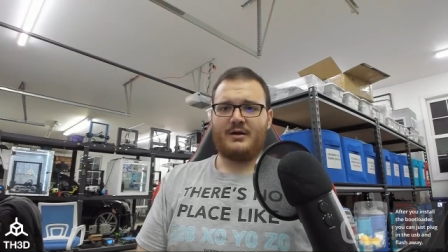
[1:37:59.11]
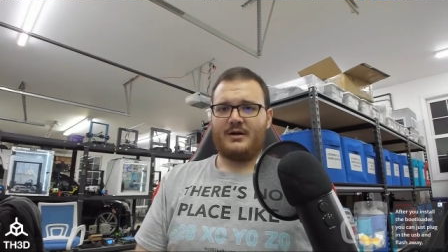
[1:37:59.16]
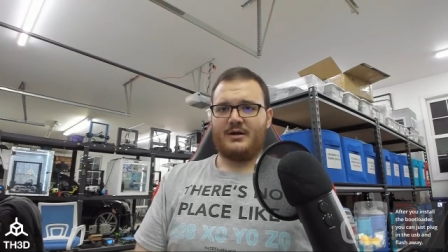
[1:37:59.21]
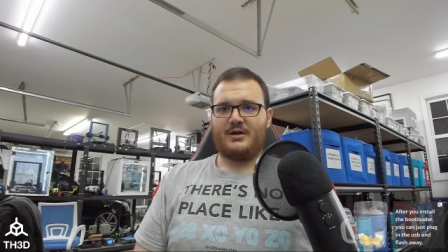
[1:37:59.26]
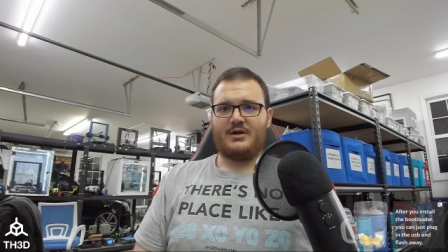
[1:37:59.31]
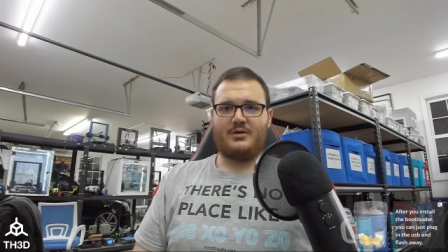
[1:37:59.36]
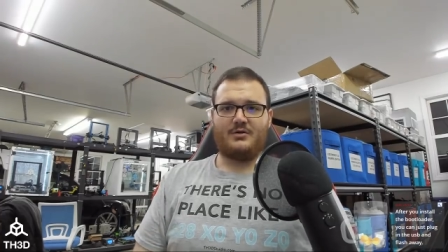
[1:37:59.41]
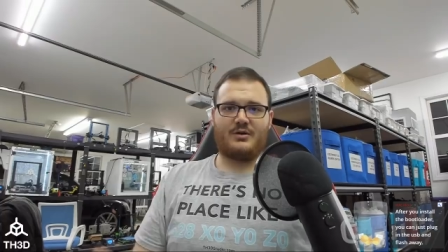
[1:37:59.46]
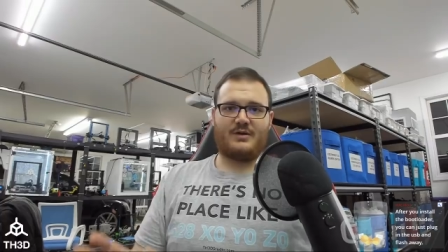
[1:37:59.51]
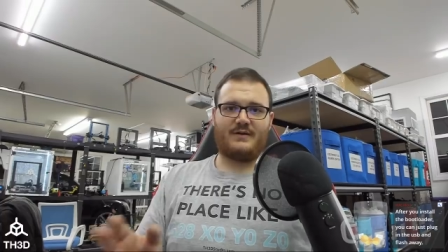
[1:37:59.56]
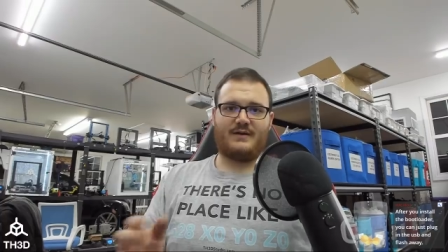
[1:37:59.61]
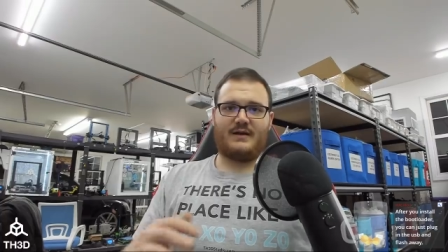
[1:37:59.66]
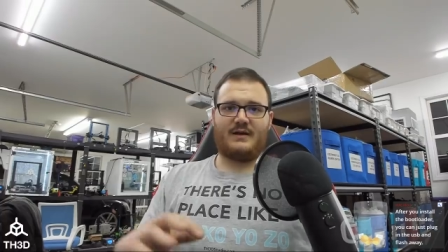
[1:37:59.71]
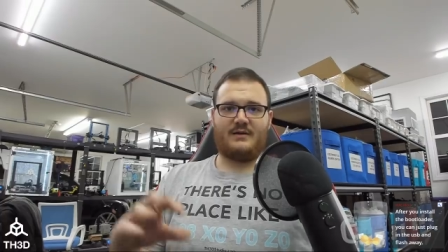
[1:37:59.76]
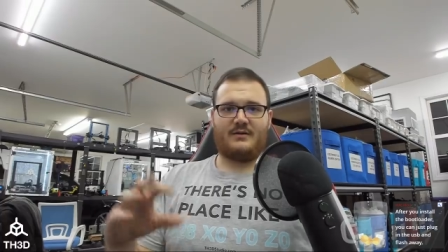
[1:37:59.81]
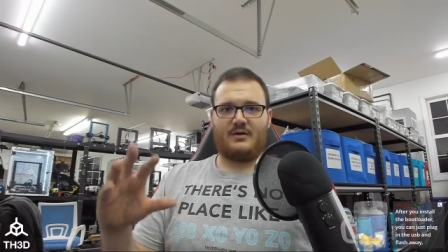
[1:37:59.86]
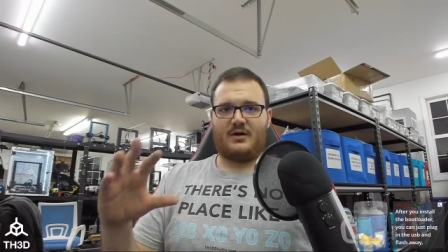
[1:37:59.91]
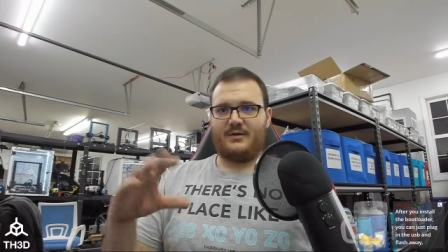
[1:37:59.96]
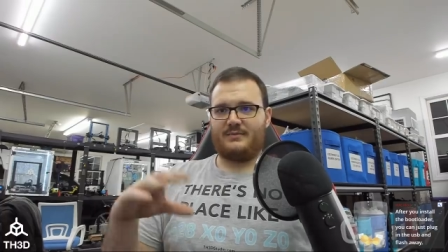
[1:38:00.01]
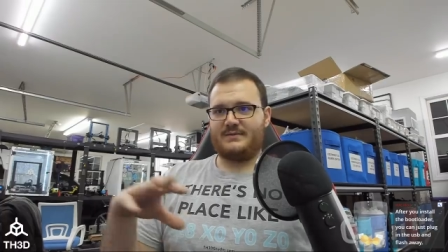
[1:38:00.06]
you can then
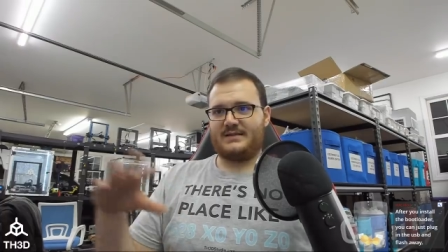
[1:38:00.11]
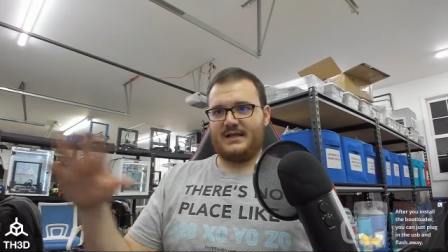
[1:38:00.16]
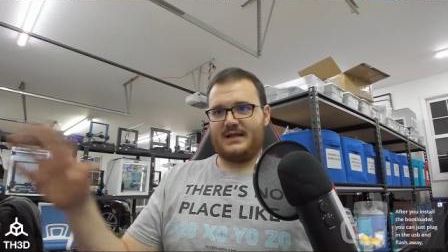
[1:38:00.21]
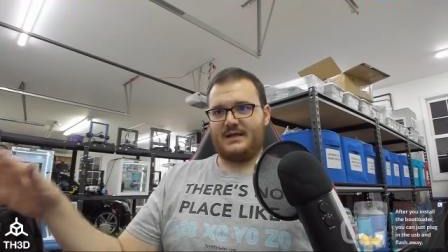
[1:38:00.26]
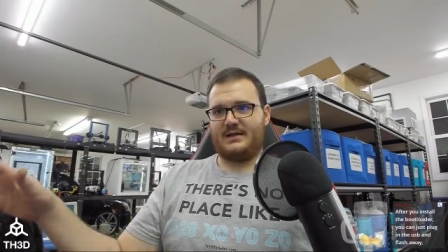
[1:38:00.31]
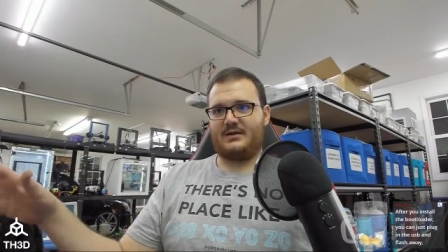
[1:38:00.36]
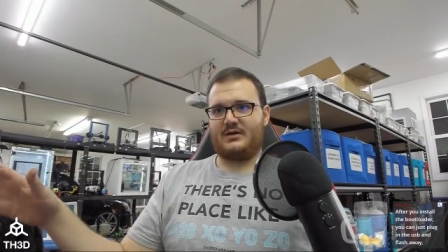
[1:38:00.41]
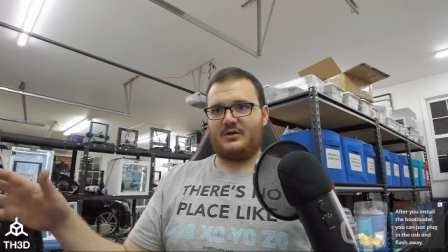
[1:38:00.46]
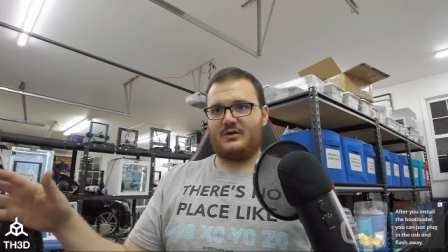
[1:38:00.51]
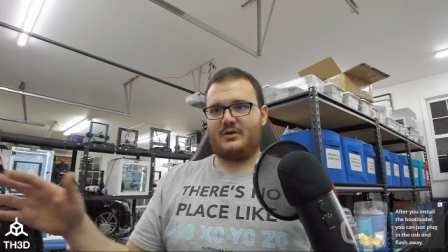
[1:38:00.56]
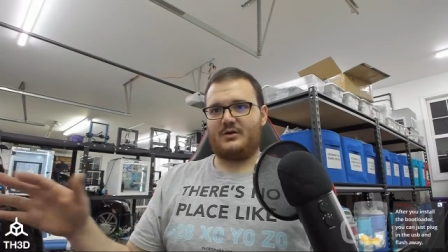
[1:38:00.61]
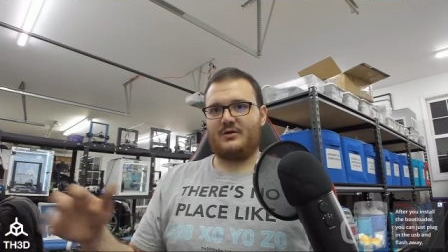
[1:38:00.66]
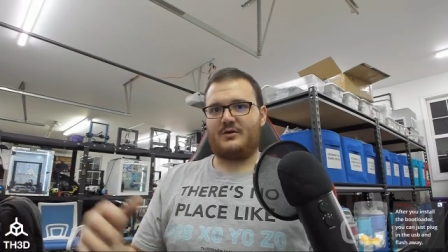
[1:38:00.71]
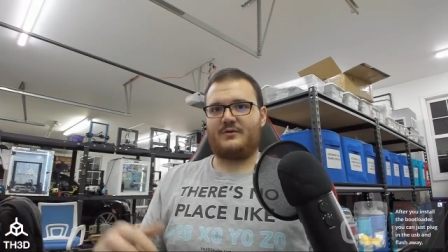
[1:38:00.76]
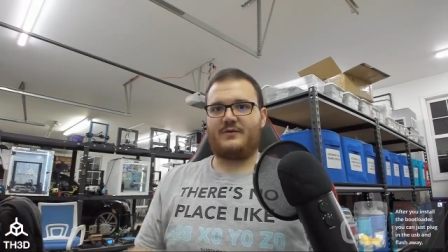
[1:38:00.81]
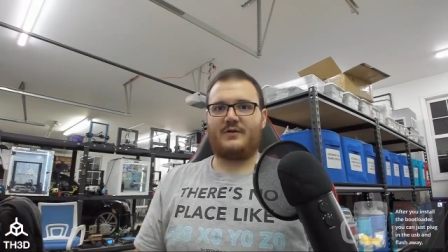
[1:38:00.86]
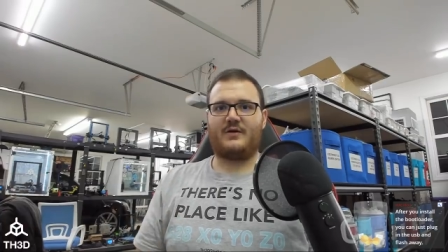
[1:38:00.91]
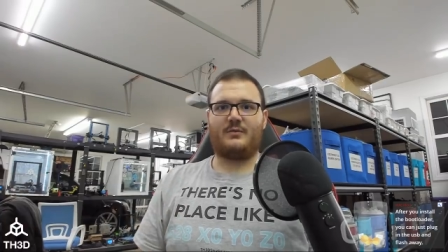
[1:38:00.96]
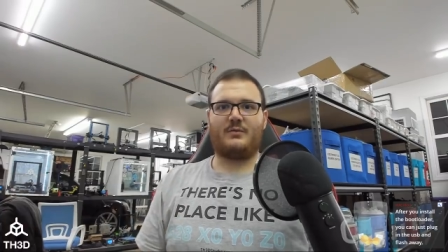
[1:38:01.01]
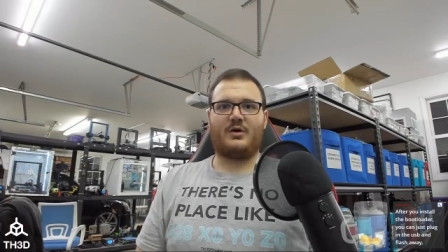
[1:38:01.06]
update your
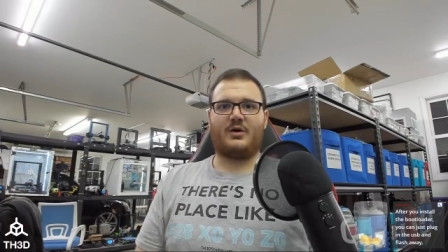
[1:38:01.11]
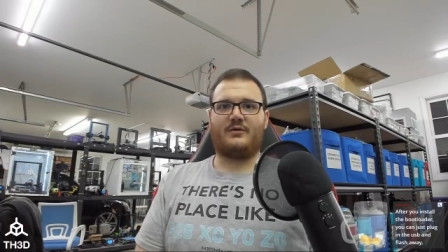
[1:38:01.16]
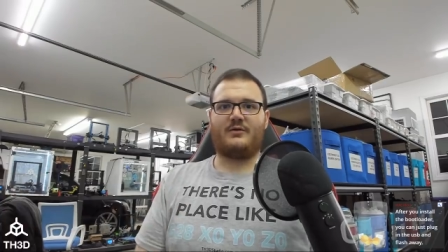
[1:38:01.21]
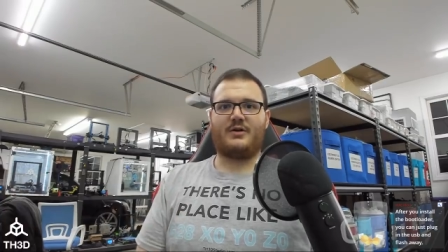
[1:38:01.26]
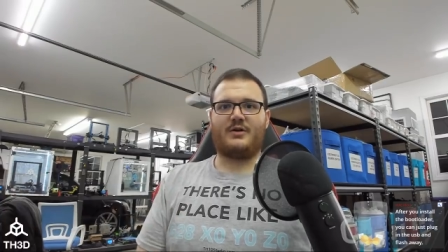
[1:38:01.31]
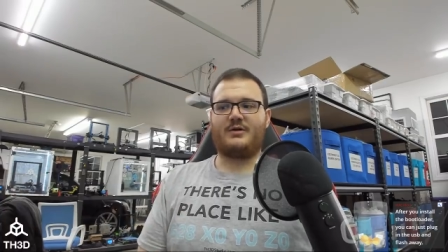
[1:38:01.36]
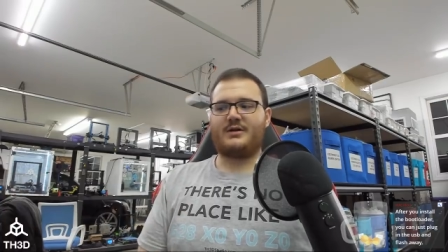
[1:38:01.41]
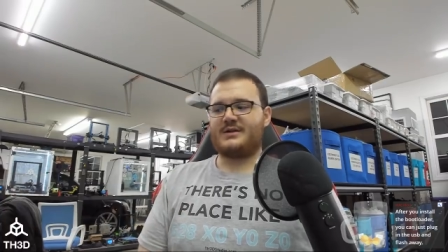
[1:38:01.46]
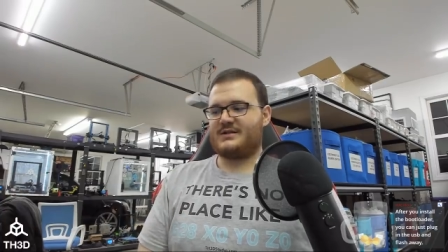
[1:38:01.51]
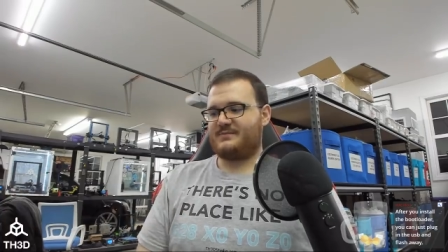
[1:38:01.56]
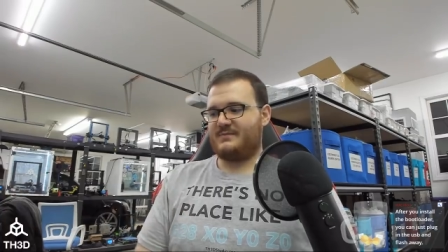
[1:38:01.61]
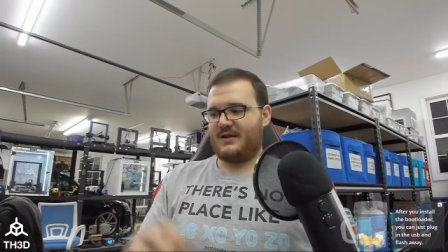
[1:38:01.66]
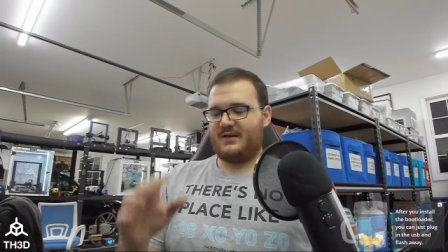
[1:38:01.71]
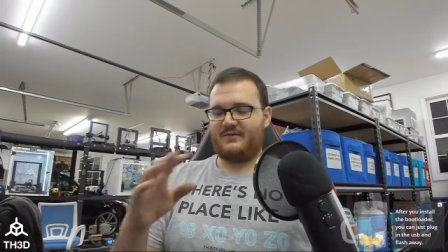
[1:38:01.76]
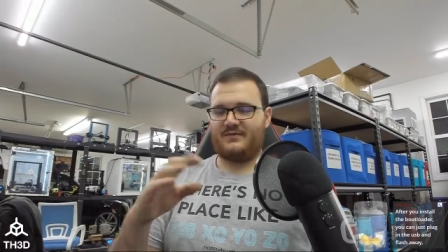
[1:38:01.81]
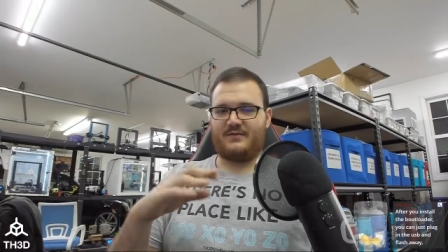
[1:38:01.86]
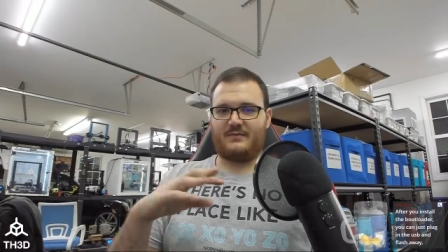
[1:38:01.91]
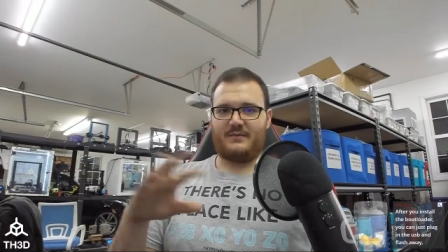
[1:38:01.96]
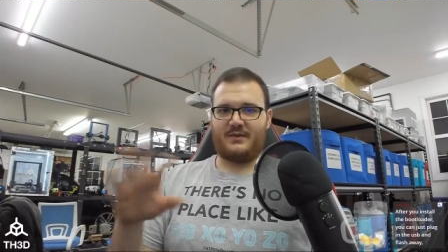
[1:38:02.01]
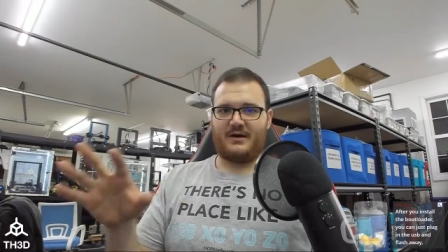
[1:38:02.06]
firmware over USB
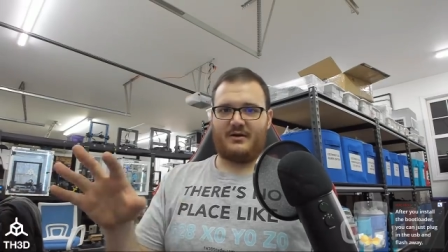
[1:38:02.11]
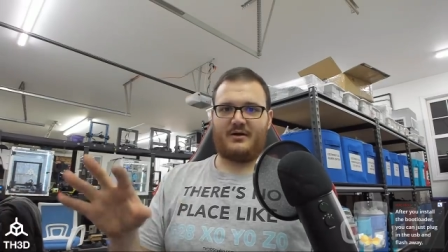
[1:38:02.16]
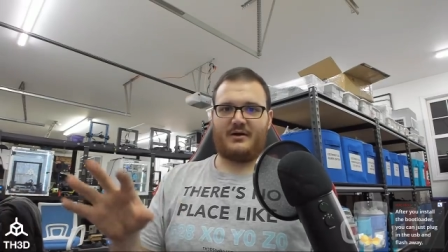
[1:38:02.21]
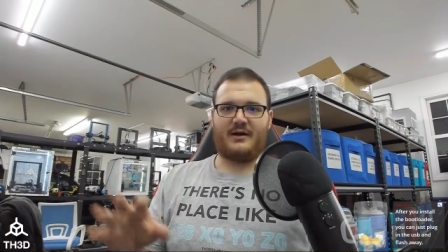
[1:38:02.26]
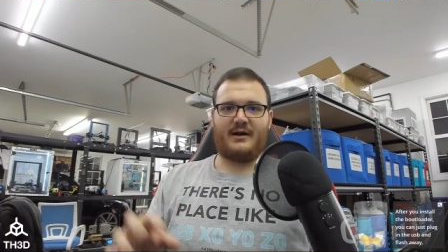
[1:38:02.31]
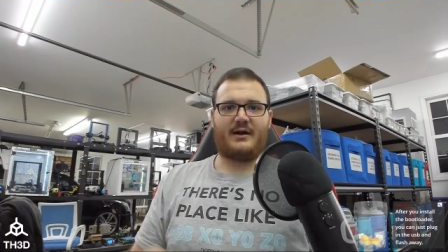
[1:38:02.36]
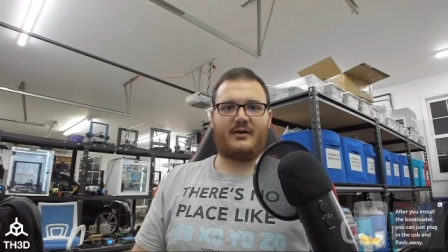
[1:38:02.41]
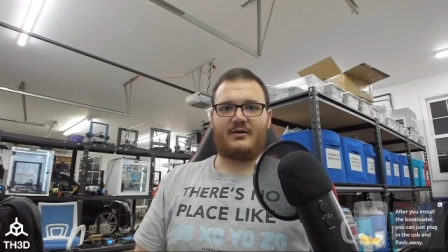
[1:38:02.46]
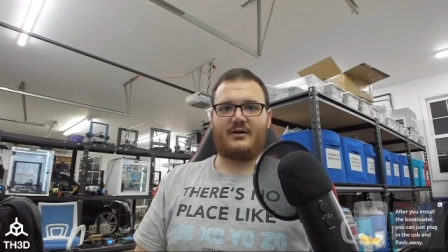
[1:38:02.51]
from there on out,